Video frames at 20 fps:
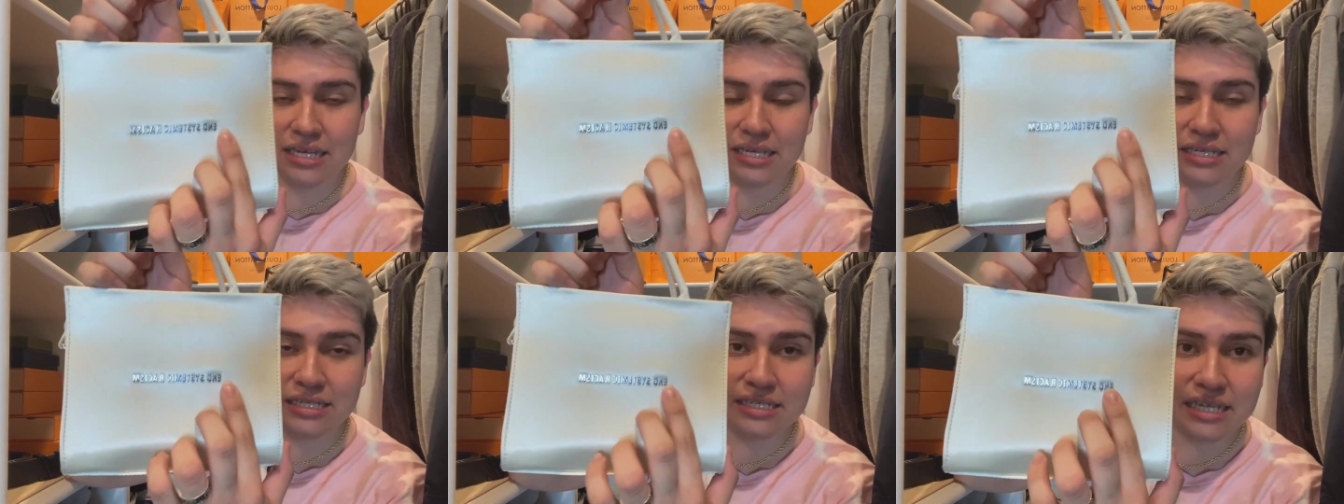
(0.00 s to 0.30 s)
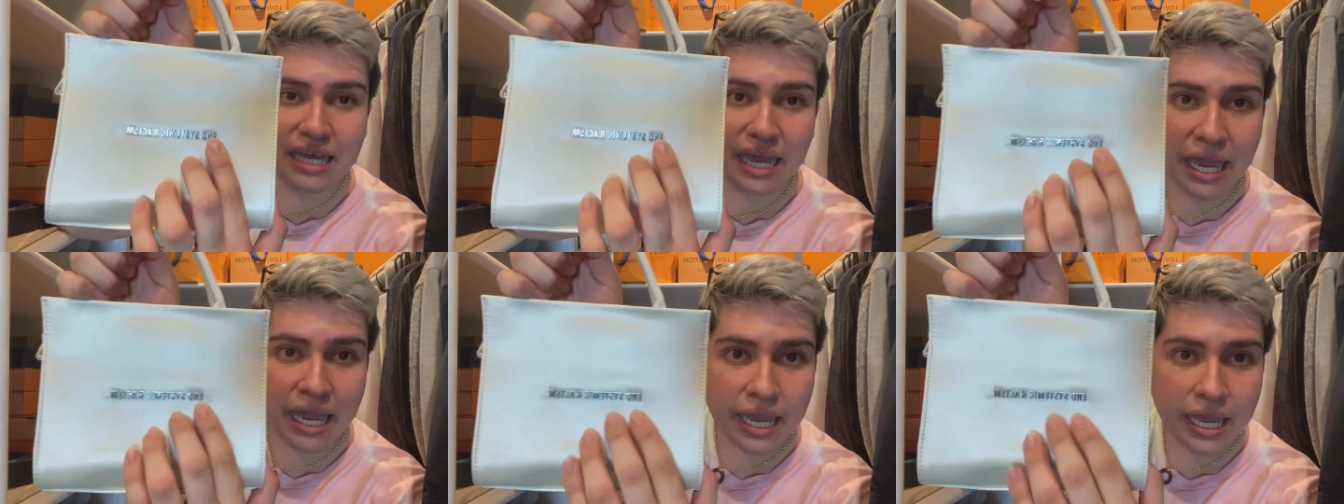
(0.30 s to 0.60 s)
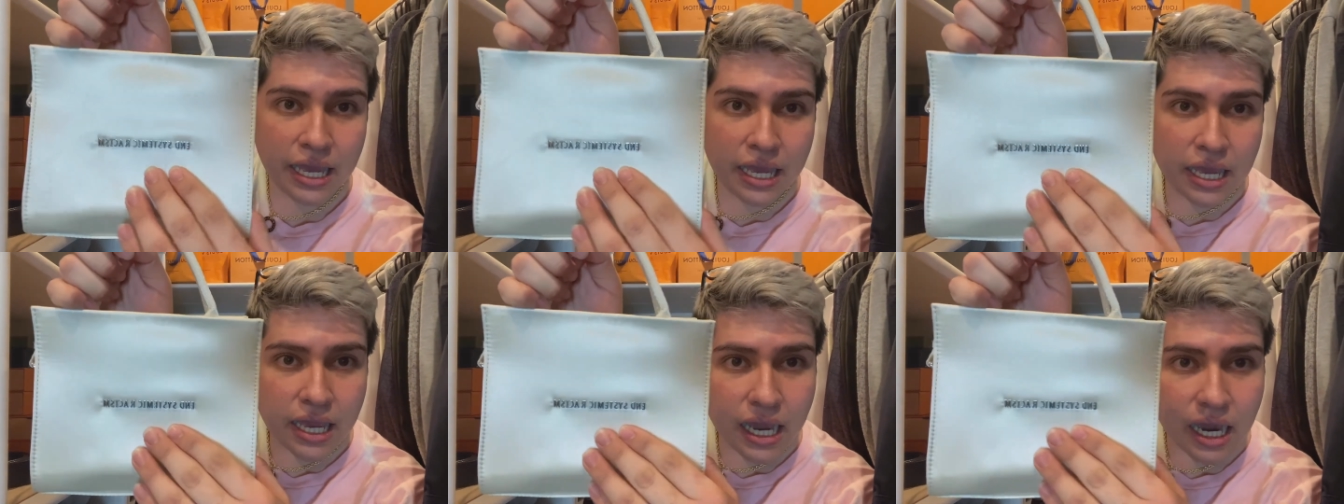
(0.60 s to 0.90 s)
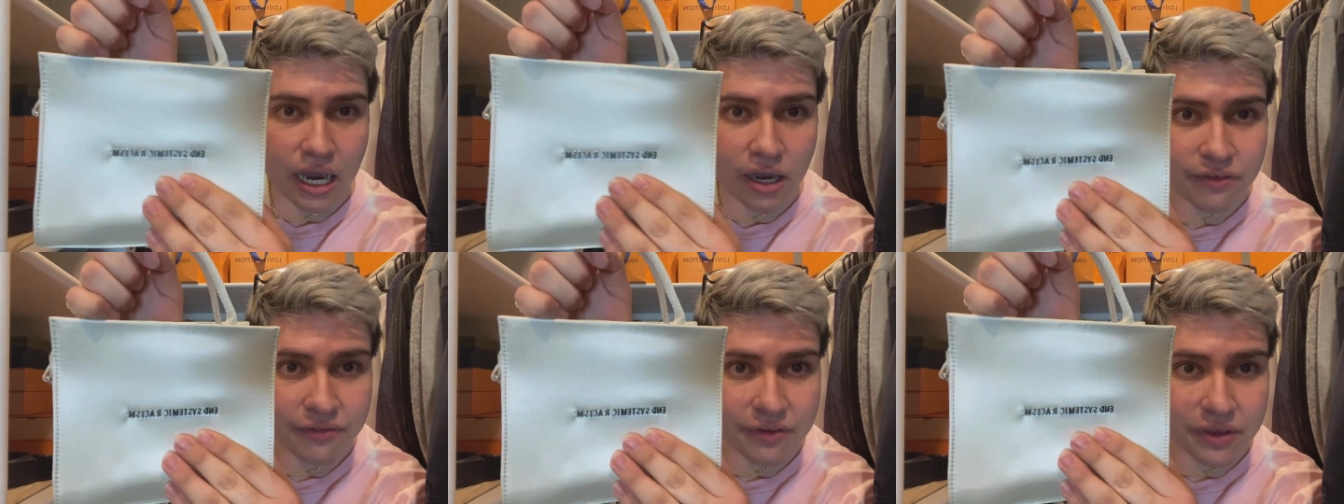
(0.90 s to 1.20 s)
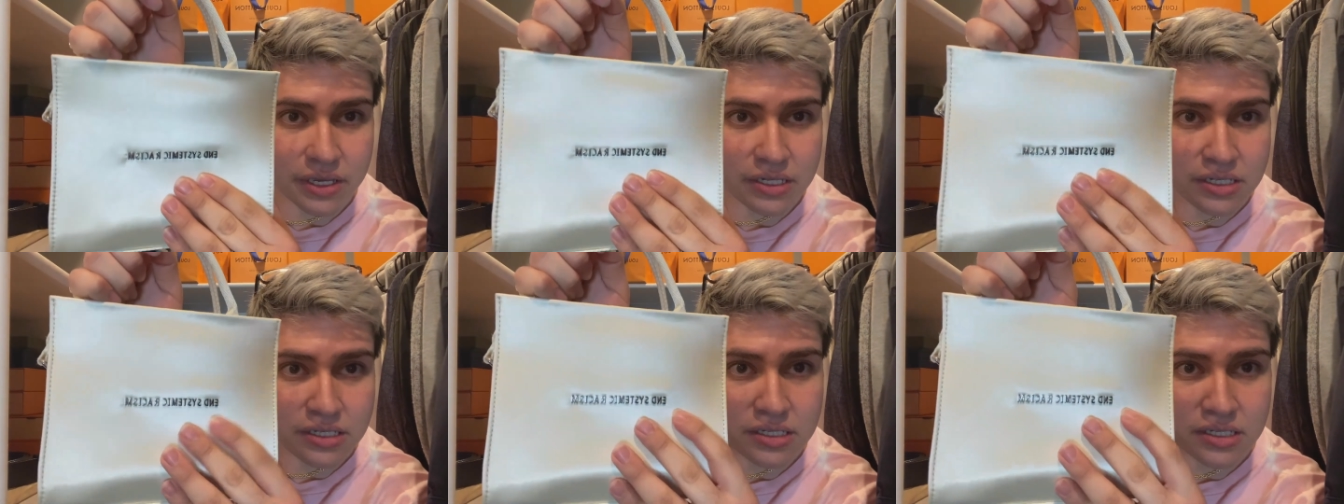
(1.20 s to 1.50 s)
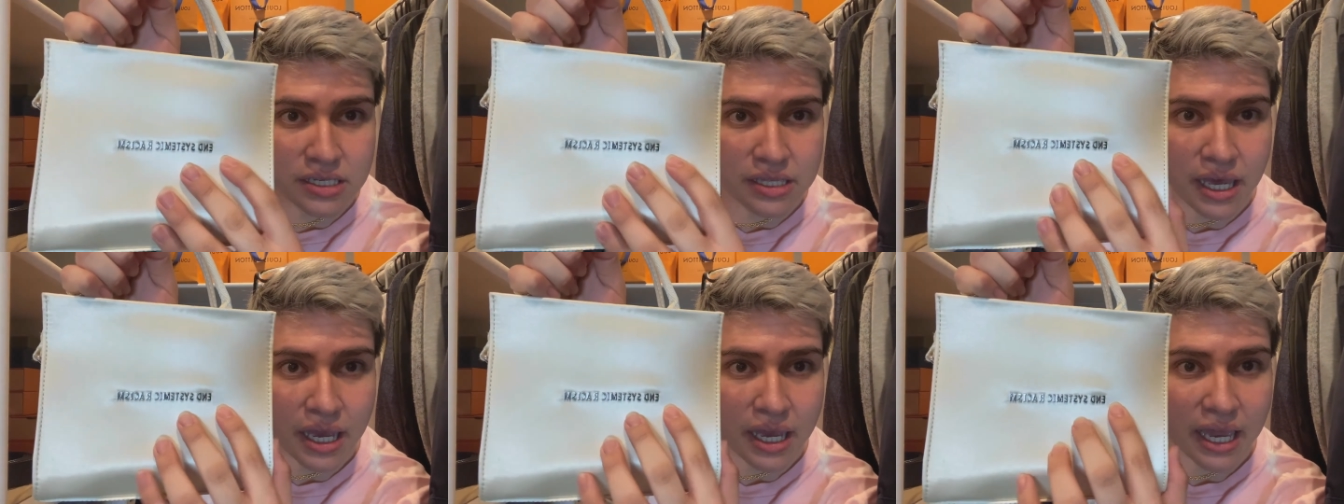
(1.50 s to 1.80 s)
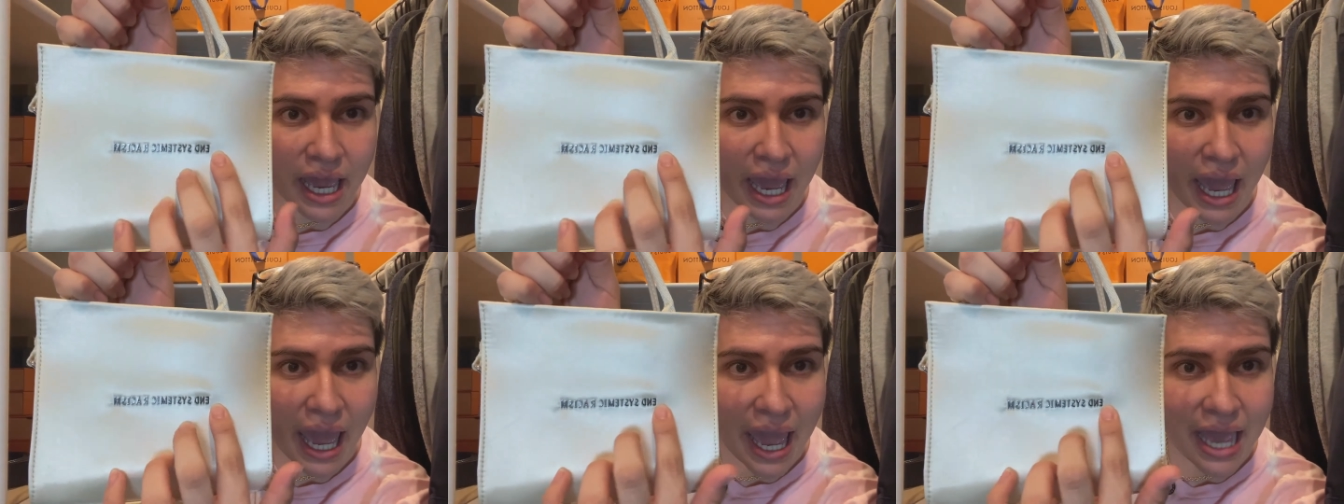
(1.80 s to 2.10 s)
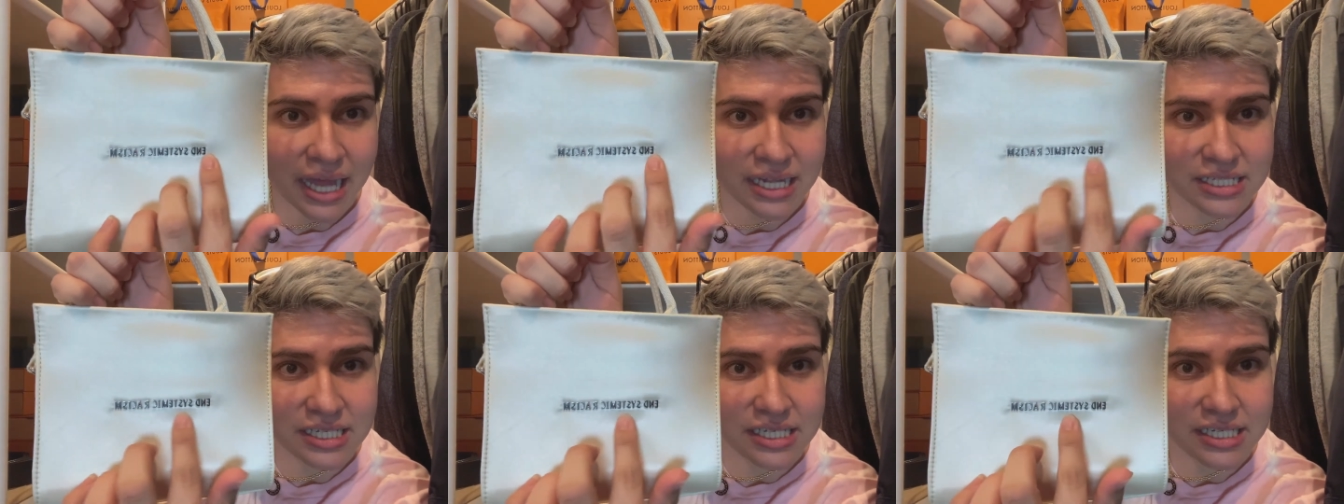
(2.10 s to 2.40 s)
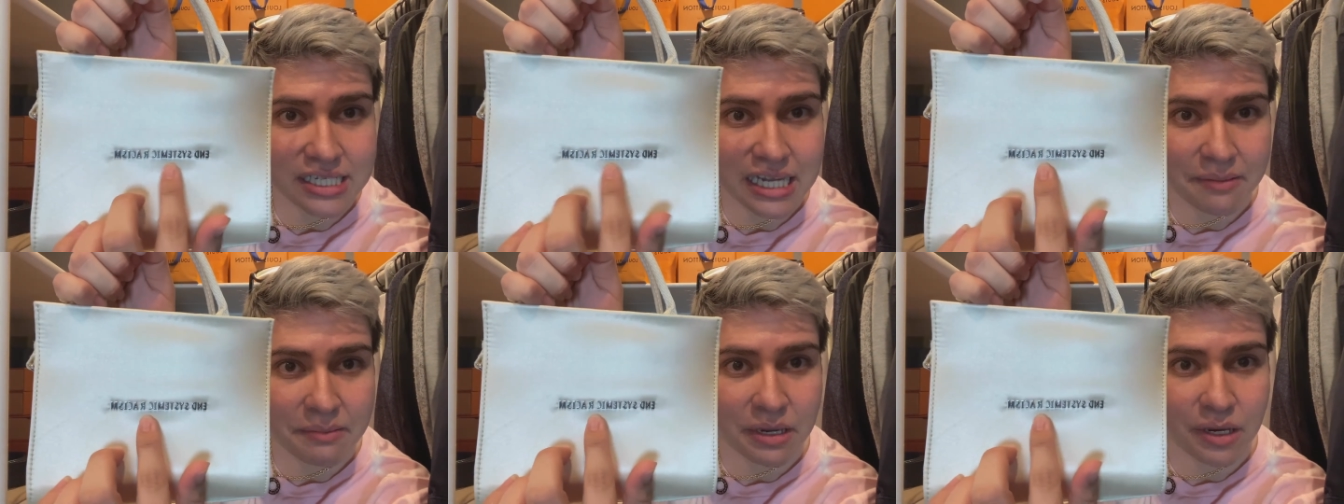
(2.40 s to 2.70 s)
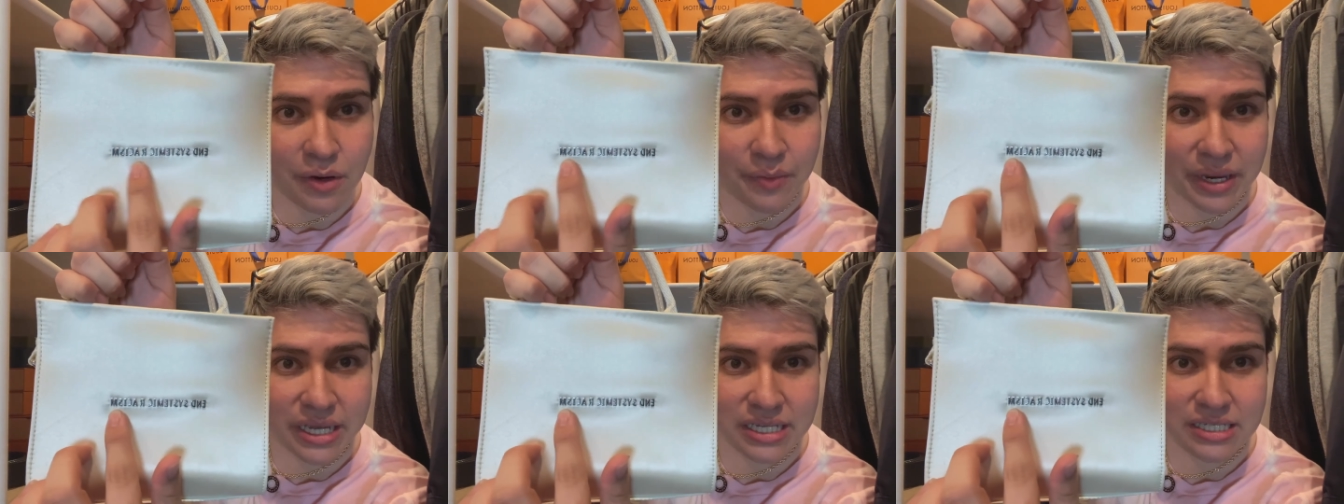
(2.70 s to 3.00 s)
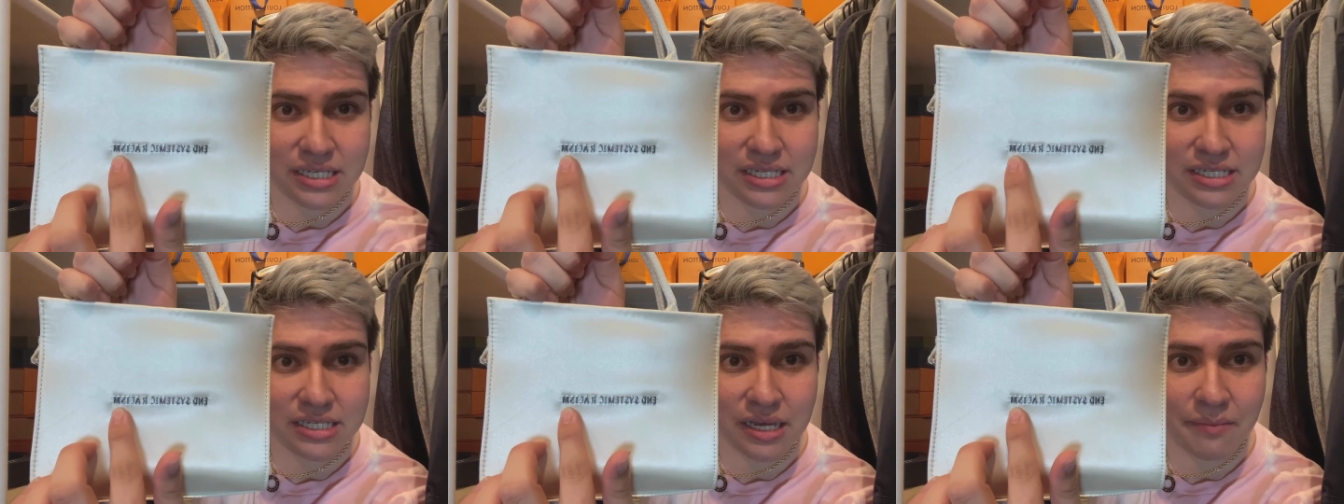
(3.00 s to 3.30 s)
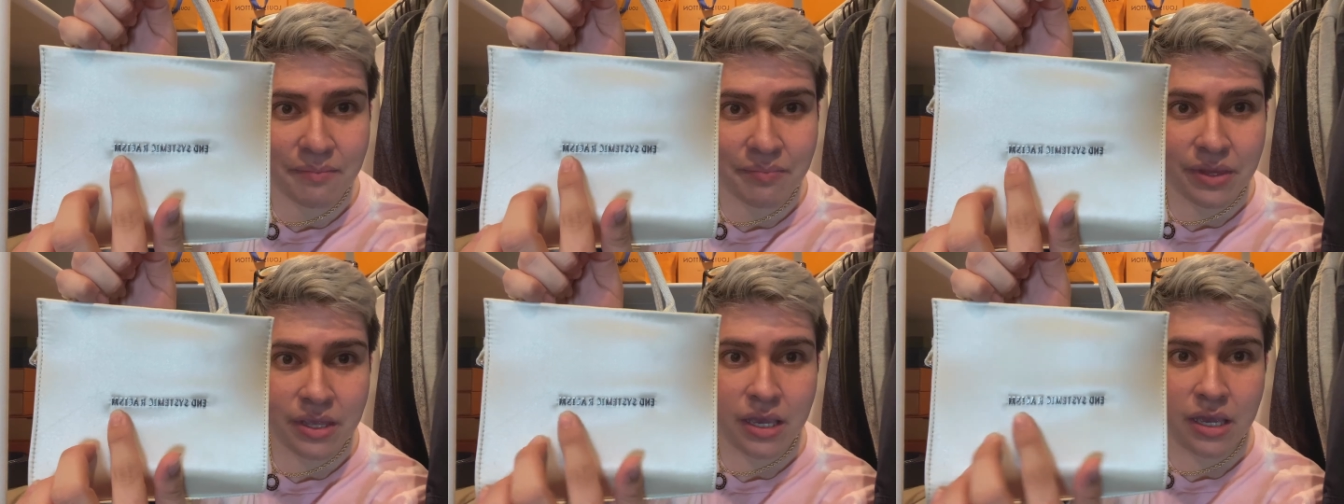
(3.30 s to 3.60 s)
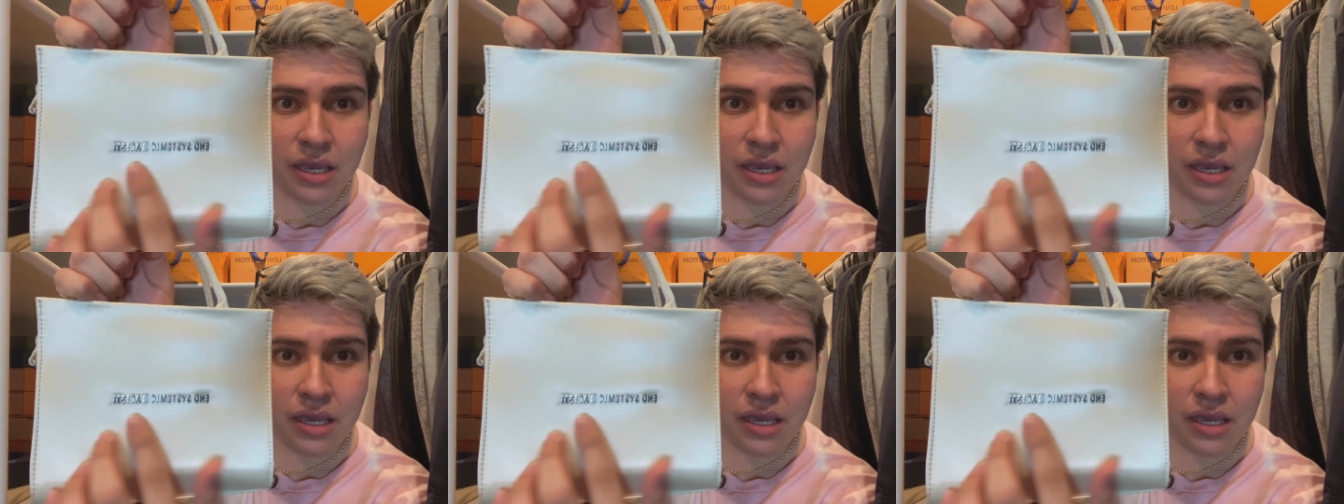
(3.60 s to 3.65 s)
I don't know if you can see that, end systemic racism.